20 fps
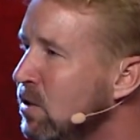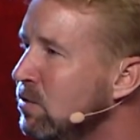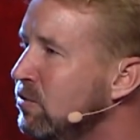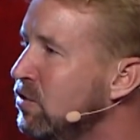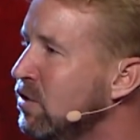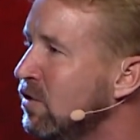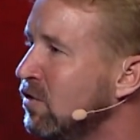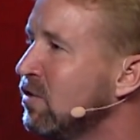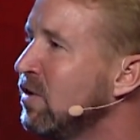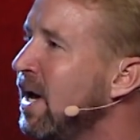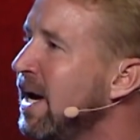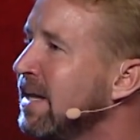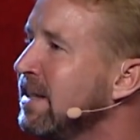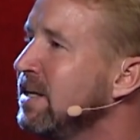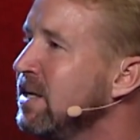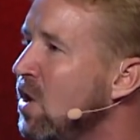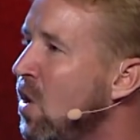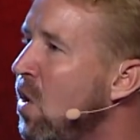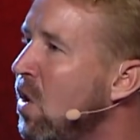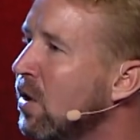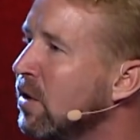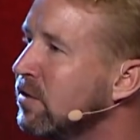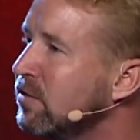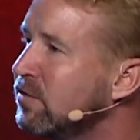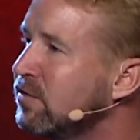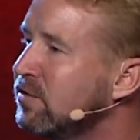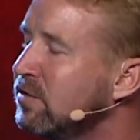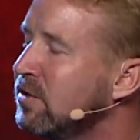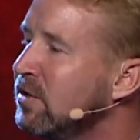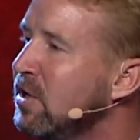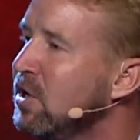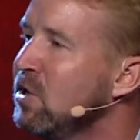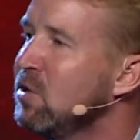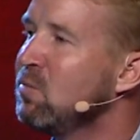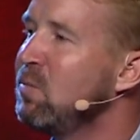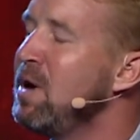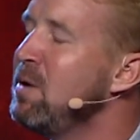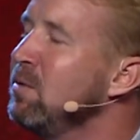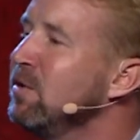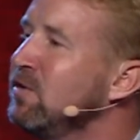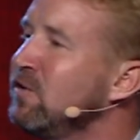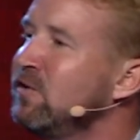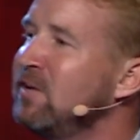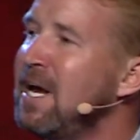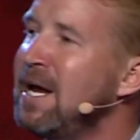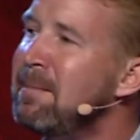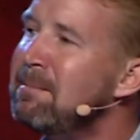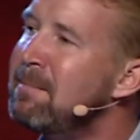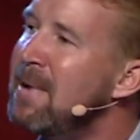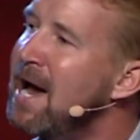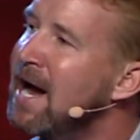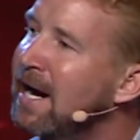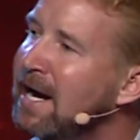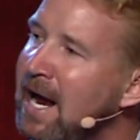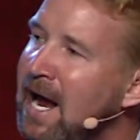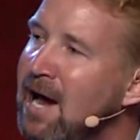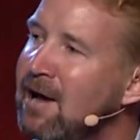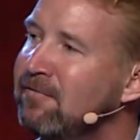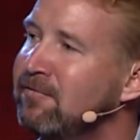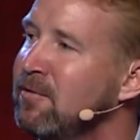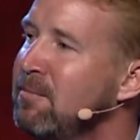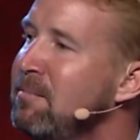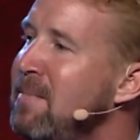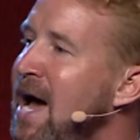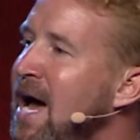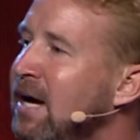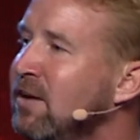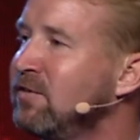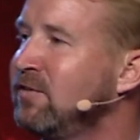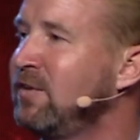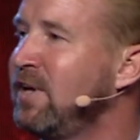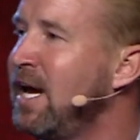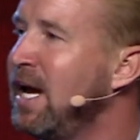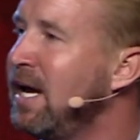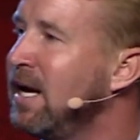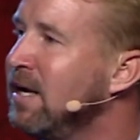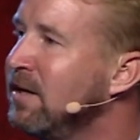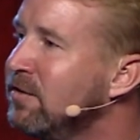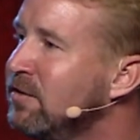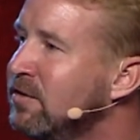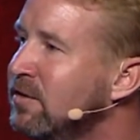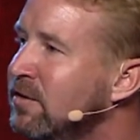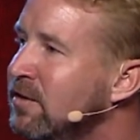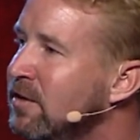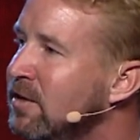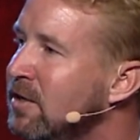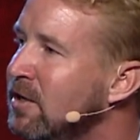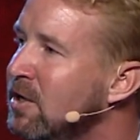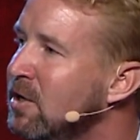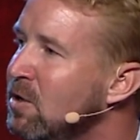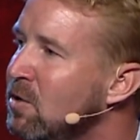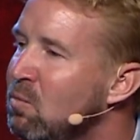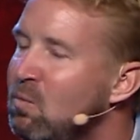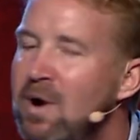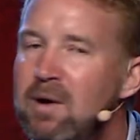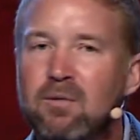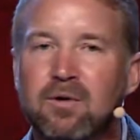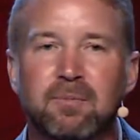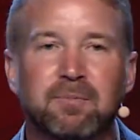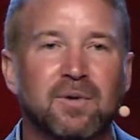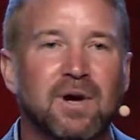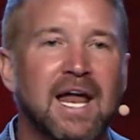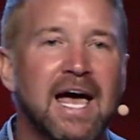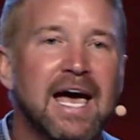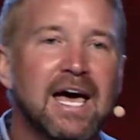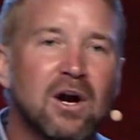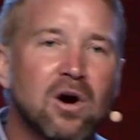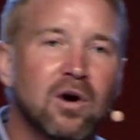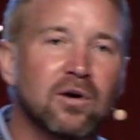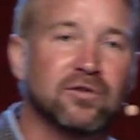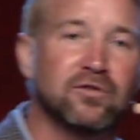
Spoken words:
do just like the artists. We would step back out from backstage. We would plant our